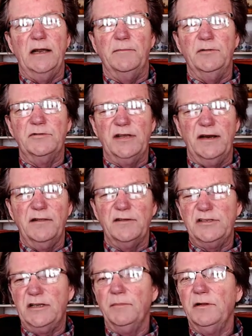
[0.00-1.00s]
had it, but there was
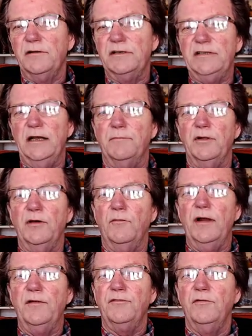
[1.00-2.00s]
another similar example that
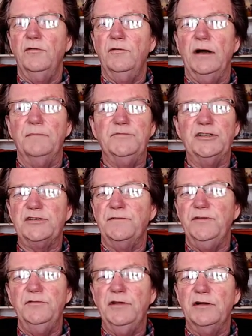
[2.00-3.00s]
went through just a
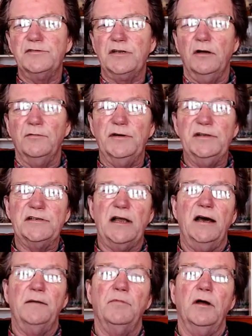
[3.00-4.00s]
few years ago. There were these
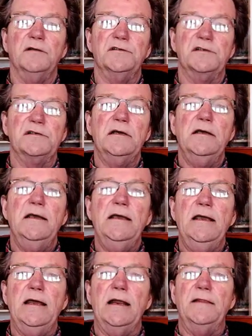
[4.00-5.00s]
Han bronzes,
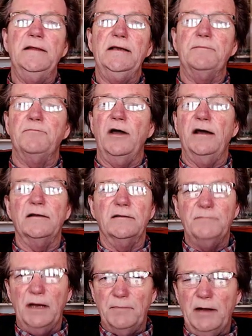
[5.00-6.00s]
and I think it brought
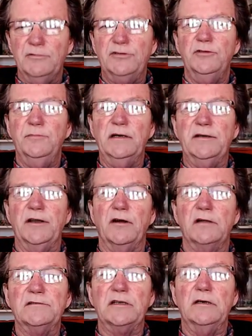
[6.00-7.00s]
about $2 million
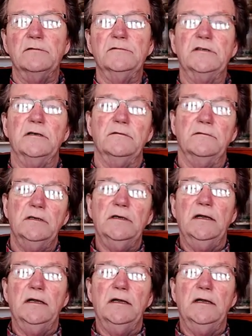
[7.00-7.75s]
also. So